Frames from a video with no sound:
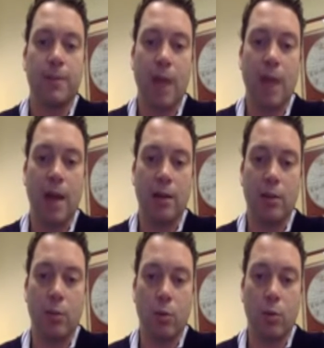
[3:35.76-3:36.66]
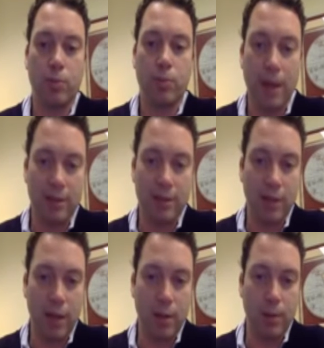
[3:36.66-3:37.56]
not the world's best
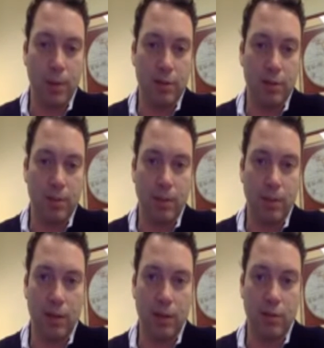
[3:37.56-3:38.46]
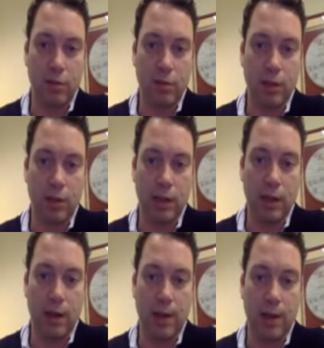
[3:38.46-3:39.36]
letter, but it's something that can
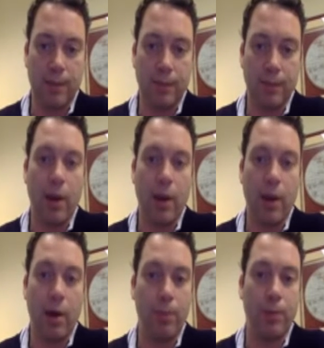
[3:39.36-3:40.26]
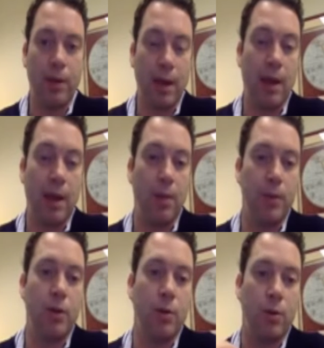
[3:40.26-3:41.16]
certainly, um, you know, help, help
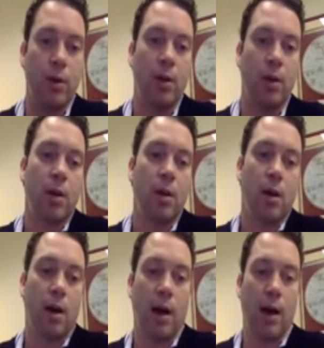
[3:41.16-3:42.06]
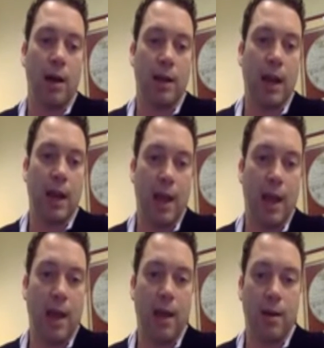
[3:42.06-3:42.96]
you uh, get
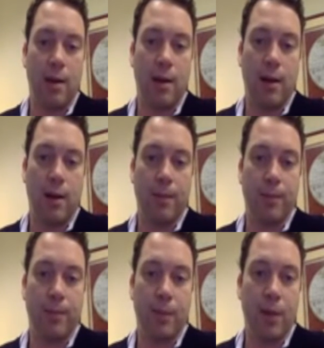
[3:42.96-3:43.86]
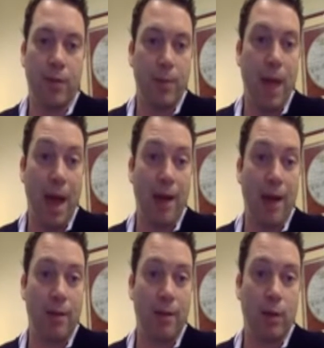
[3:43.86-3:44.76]
ahead um, of the pack,
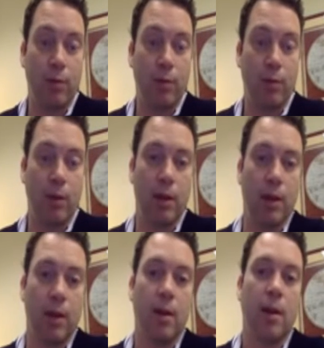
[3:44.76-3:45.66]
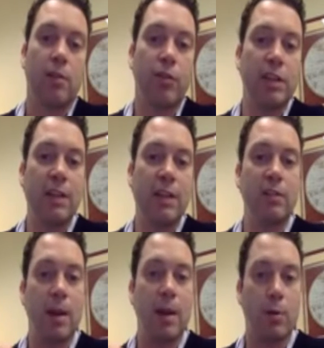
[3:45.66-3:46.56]
really. So if you take the
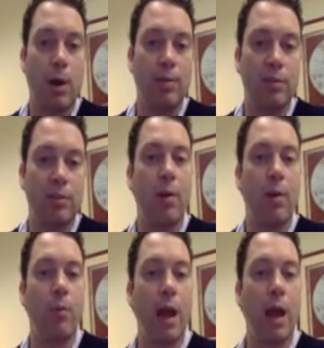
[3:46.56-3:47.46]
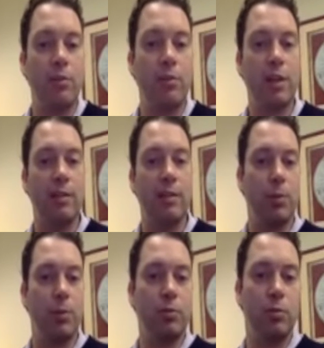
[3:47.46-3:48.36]
time to write this letter, now what I would say, this
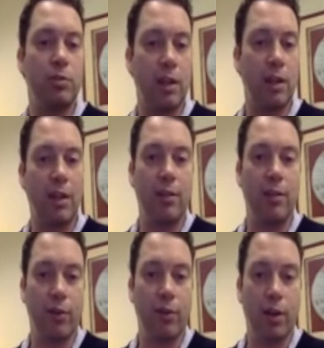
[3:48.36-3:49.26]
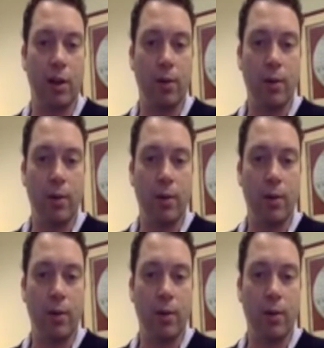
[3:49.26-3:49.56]
person said, thank you for, you know,